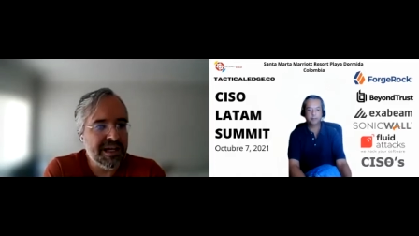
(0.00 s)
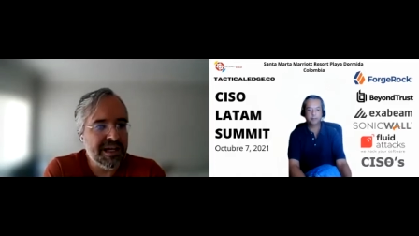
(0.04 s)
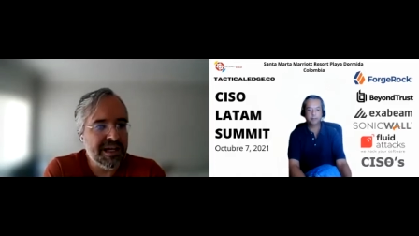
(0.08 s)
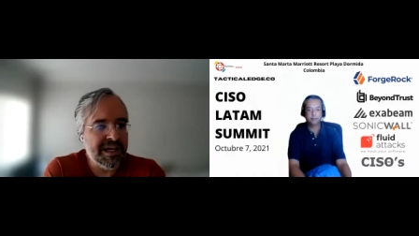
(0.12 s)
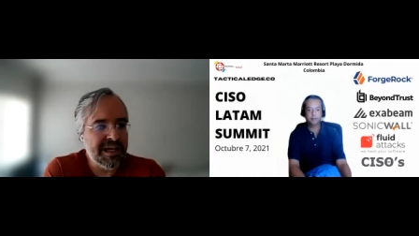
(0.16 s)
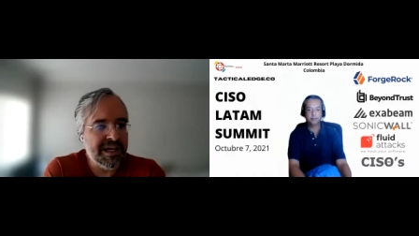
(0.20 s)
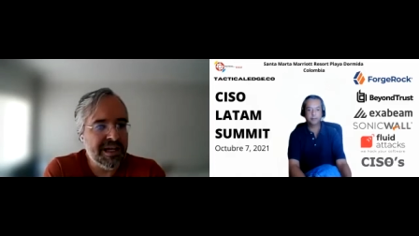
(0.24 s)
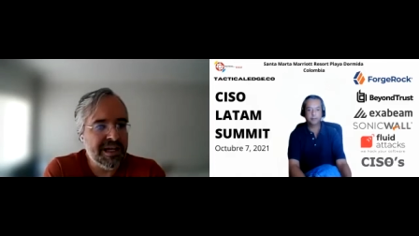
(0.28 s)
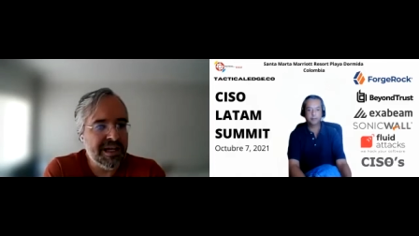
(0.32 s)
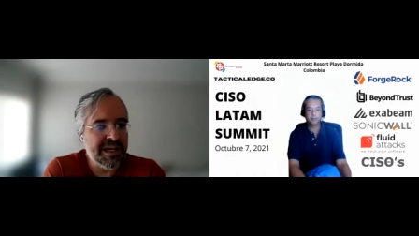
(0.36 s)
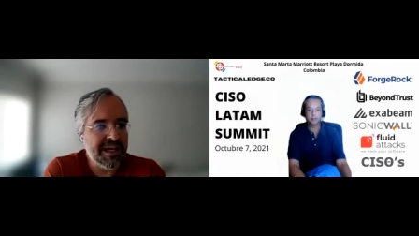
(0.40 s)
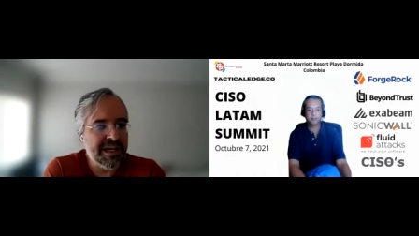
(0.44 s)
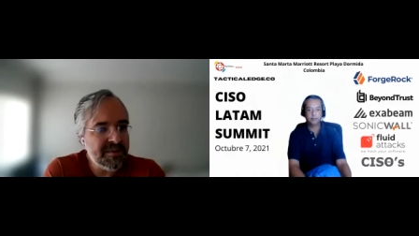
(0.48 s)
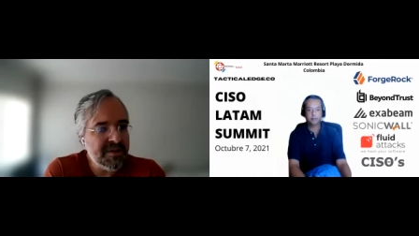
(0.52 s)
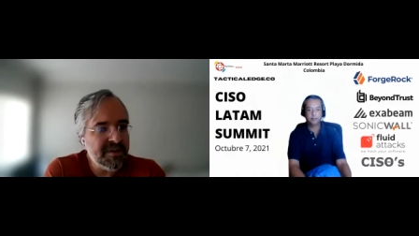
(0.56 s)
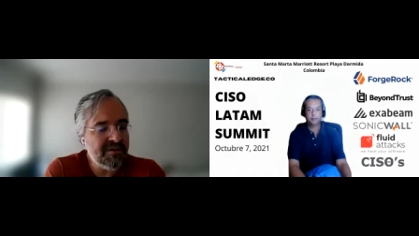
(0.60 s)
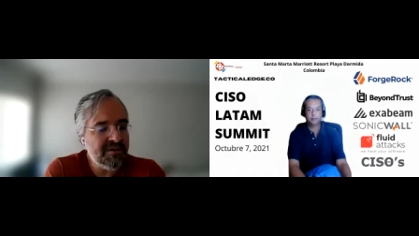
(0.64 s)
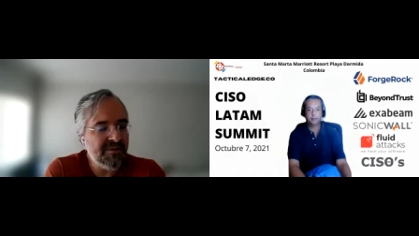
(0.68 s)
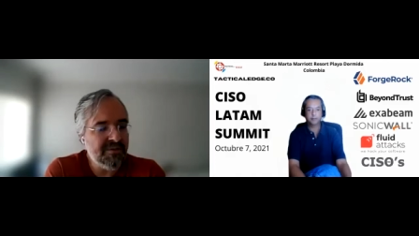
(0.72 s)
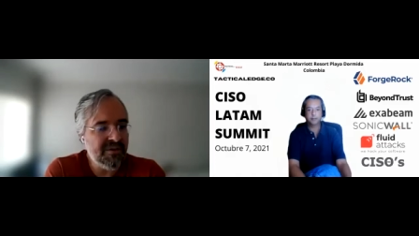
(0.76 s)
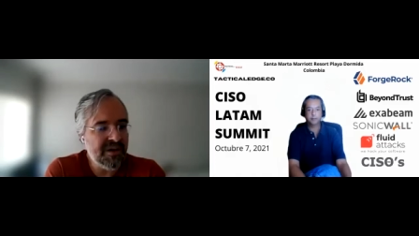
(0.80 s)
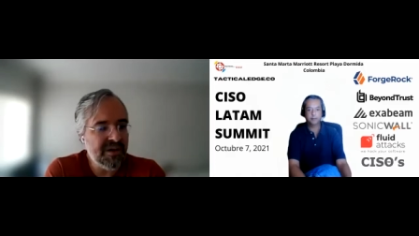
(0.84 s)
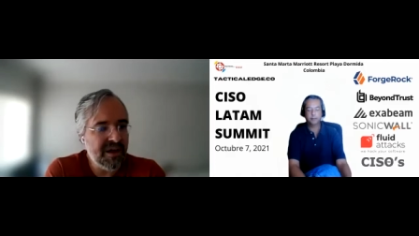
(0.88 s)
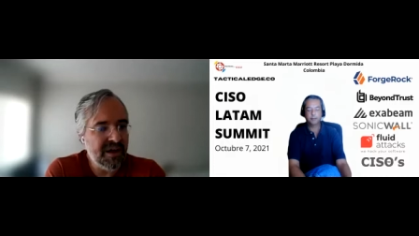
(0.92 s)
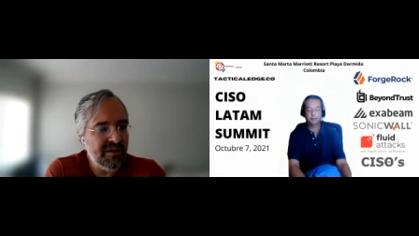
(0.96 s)
adopted
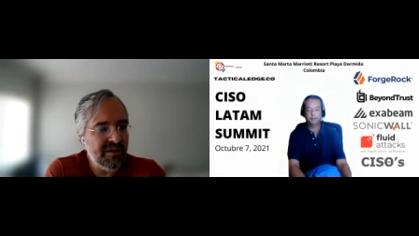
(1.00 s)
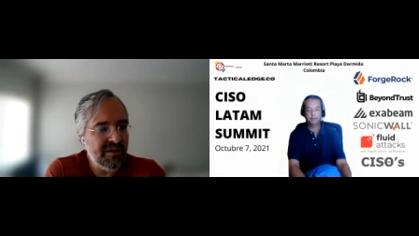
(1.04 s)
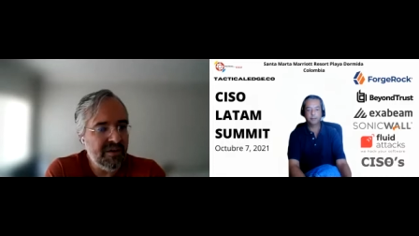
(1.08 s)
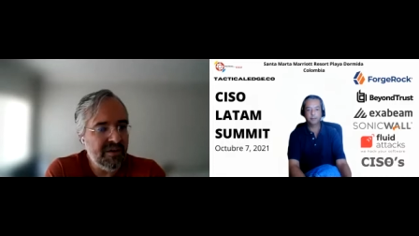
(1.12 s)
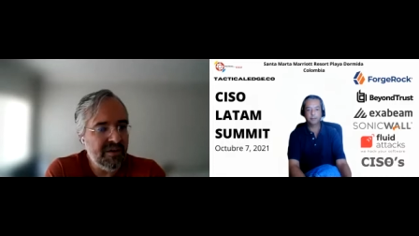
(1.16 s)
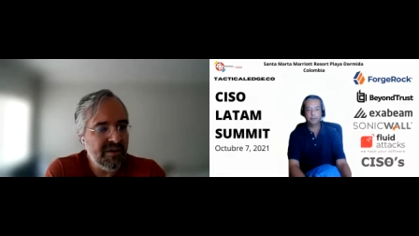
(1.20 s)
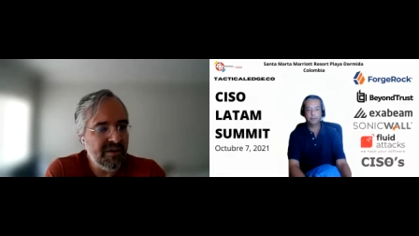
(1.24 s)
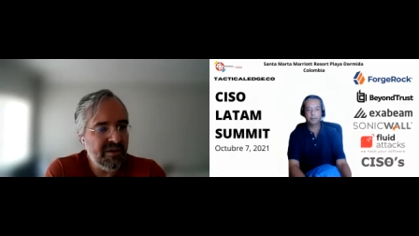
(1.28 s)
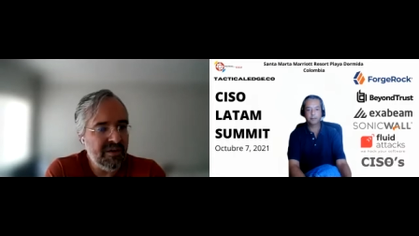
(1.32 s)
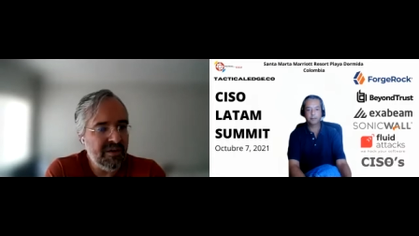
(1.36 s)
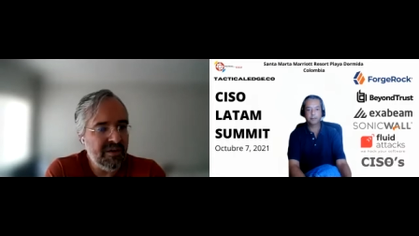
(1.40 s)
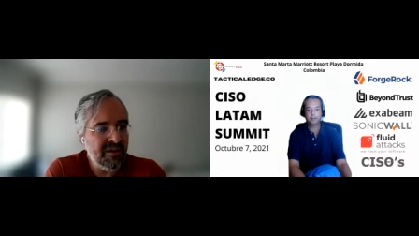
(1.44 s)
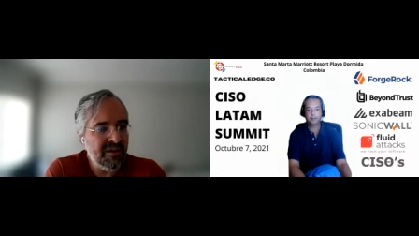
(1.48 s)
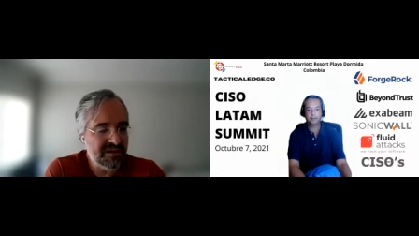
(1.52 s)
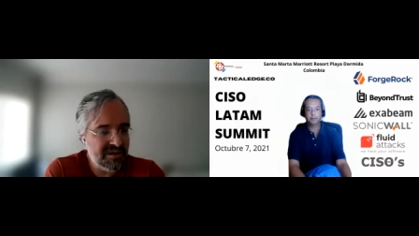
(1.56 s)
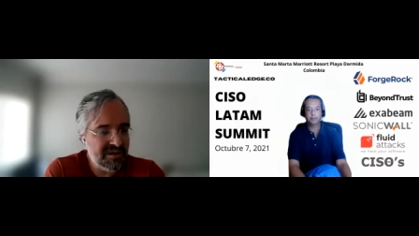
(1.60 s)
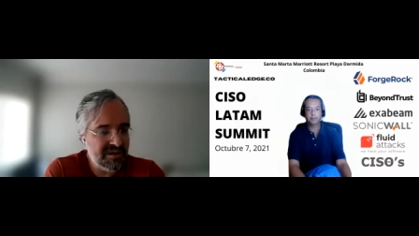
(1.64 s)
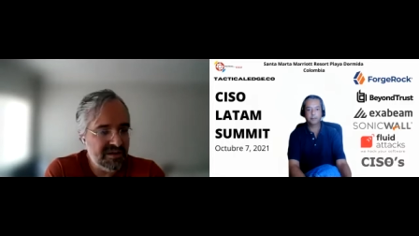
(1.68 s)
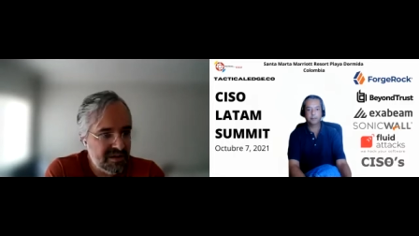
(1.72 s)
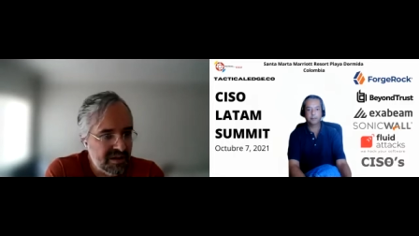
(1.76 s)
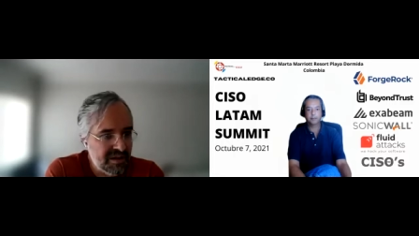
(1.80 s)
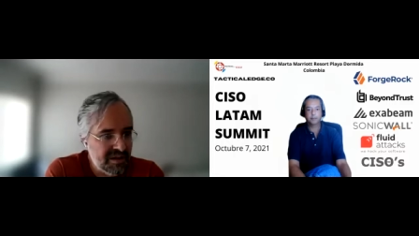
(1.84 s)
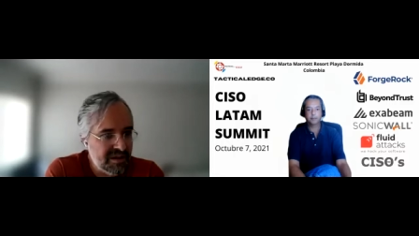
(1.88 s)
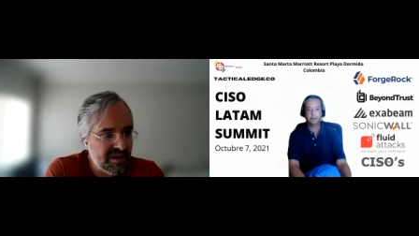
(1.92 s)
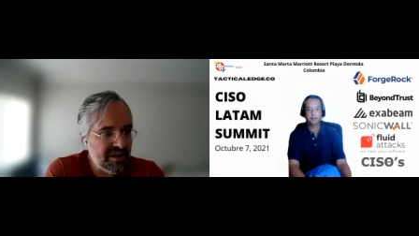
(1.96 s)
VERIS
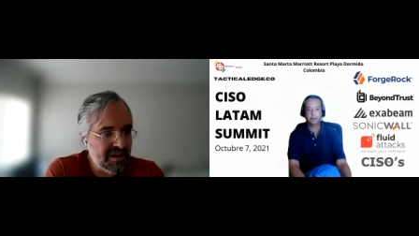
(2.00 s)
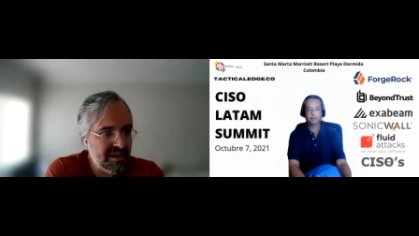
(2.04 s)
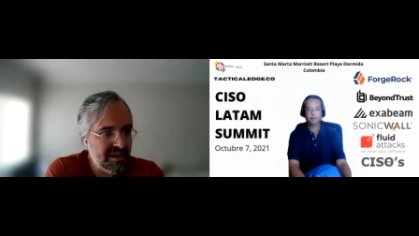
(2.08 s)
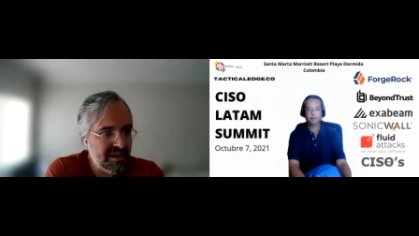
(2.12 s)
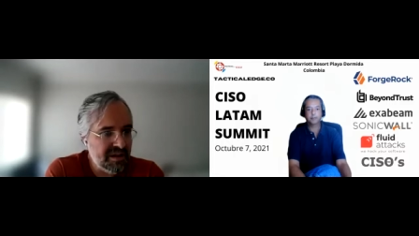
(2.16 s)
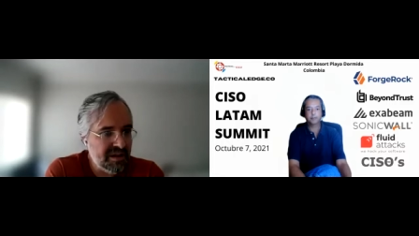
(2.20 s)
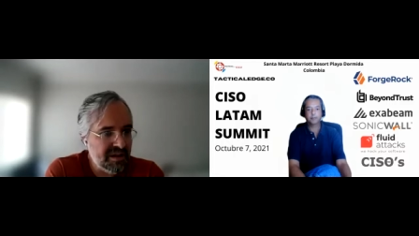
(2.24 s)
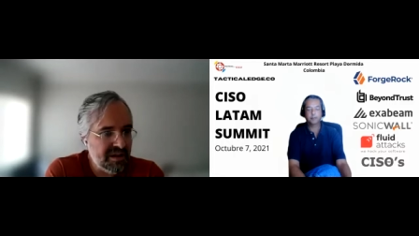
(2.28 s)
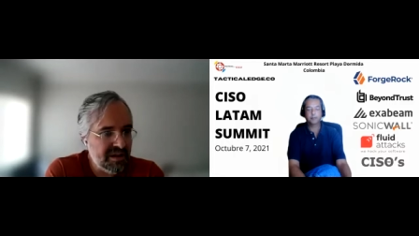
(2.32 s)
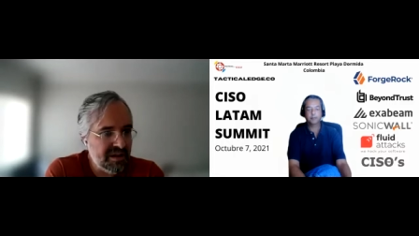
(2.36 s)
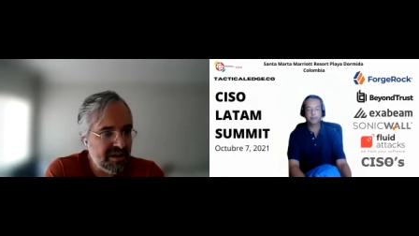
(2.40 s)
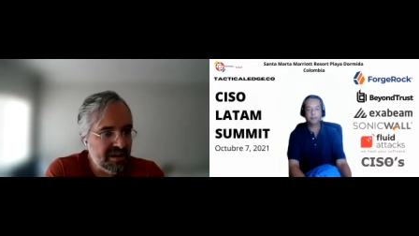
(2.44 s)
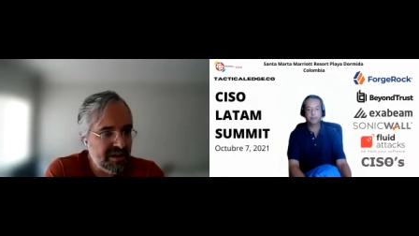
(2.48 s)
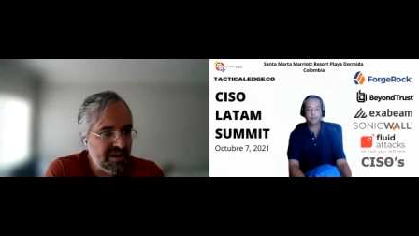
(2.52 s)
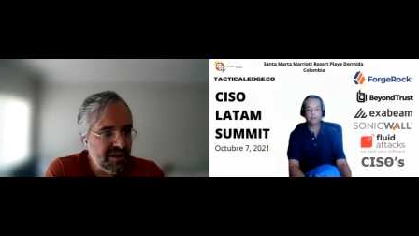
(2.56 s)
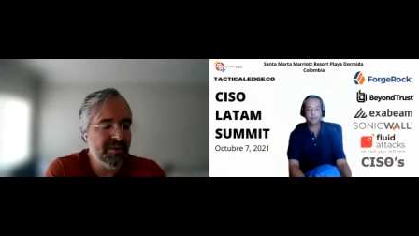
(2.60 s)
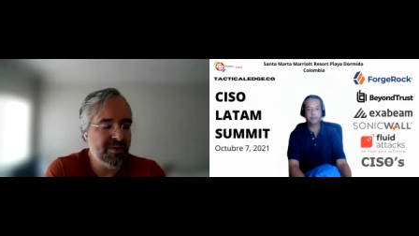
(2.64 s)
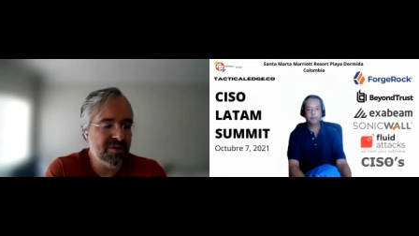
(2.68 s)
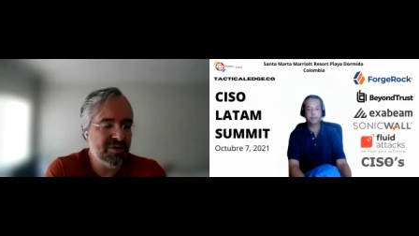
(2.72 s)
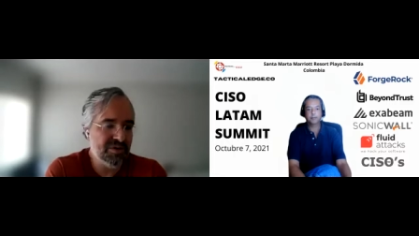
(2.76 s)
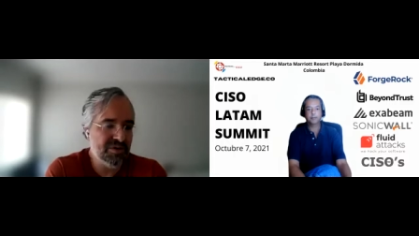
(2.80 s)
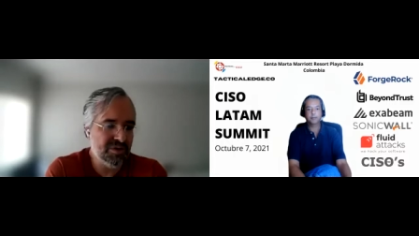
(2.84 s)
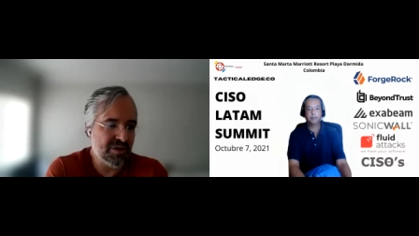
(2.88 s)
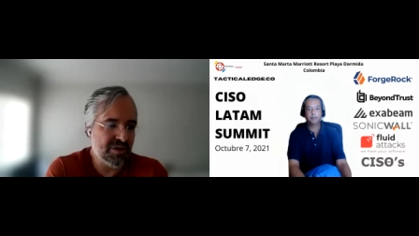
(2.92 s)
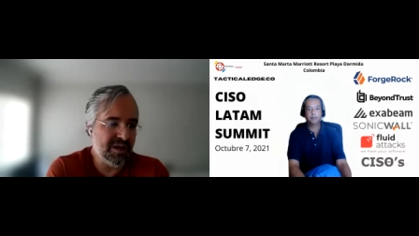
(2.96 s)
internally to be able
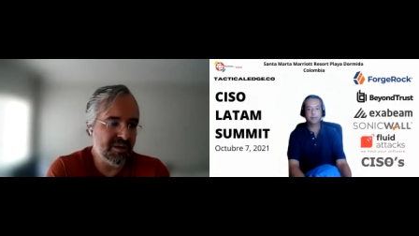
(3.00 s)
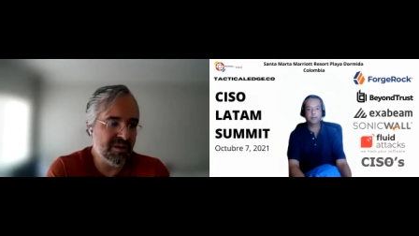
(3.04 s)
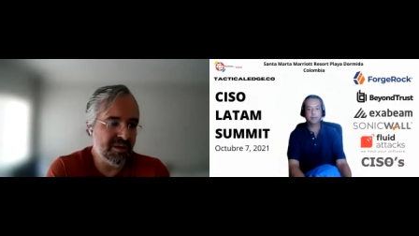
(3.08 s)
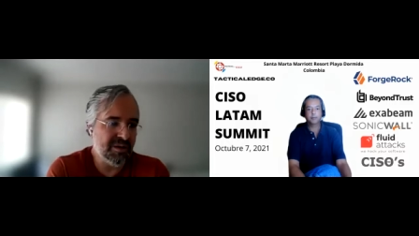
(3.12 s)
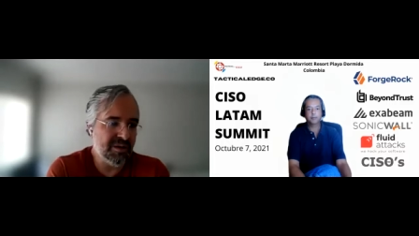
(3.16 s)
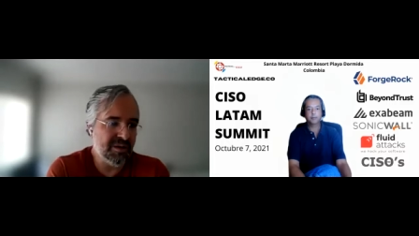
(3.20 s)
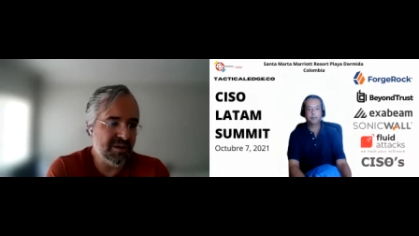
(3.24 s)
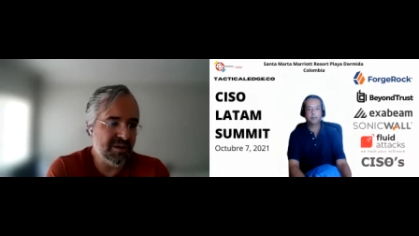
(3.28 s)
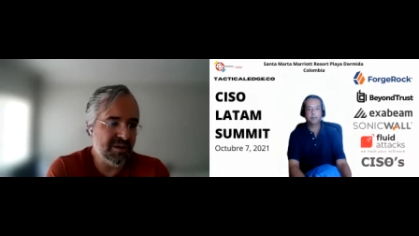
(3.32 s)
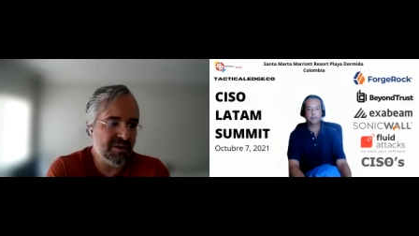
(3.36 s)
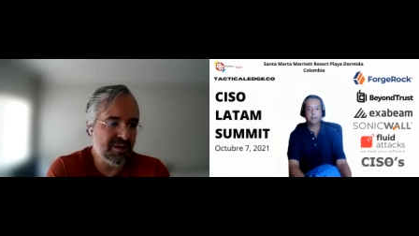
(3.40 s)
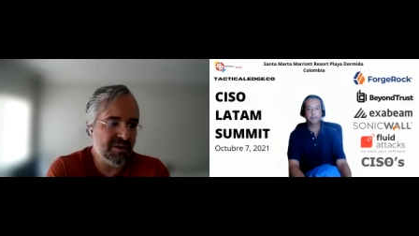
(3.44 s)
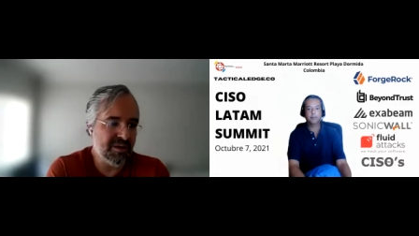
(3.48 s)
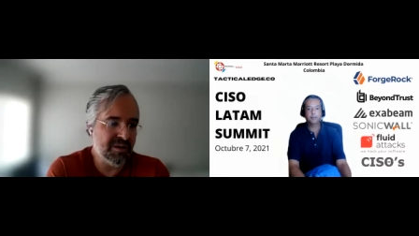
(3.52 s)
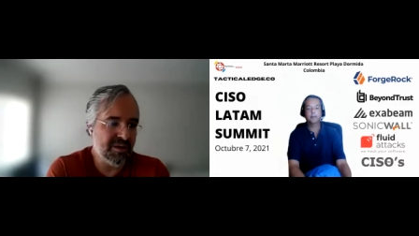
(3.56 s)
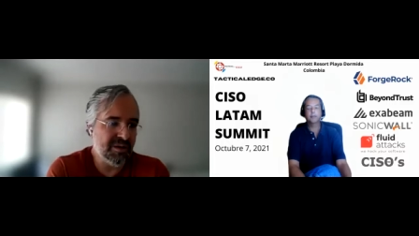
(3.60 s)
to talk about it.